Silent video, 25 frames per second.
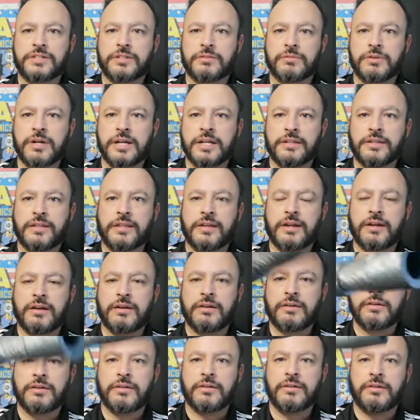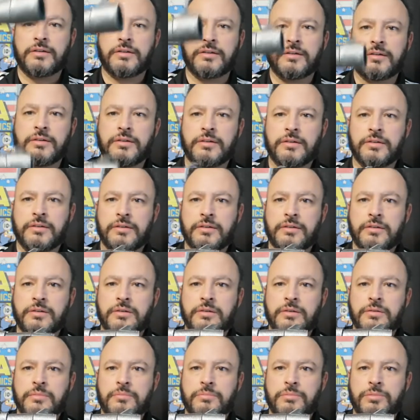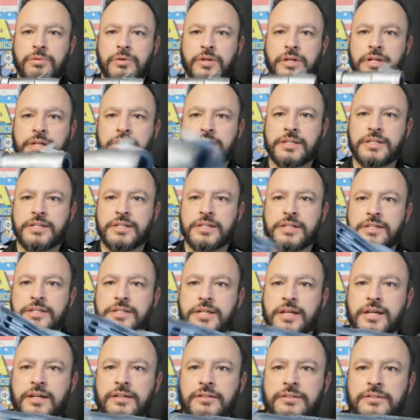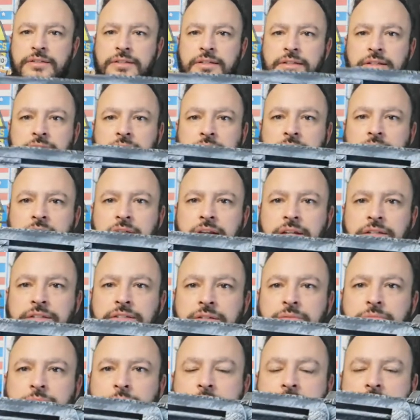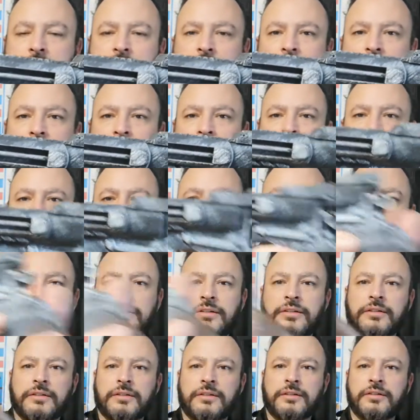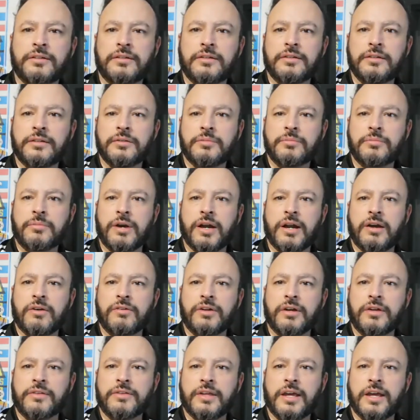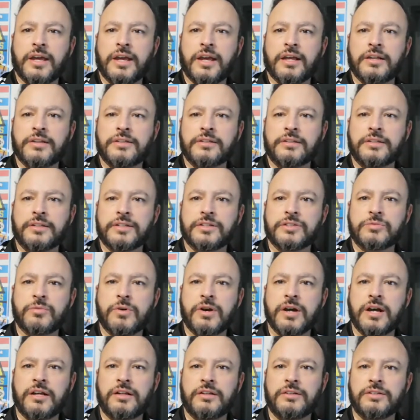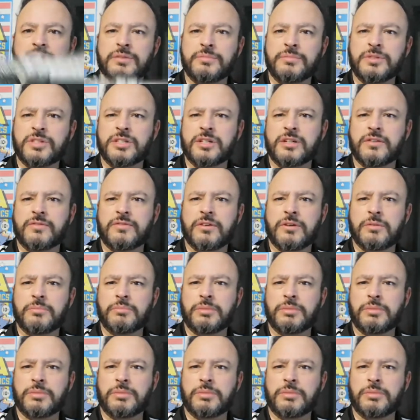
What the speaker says: right there. Pretty detailed. I added some weathering, brown on the handle as well, some silver and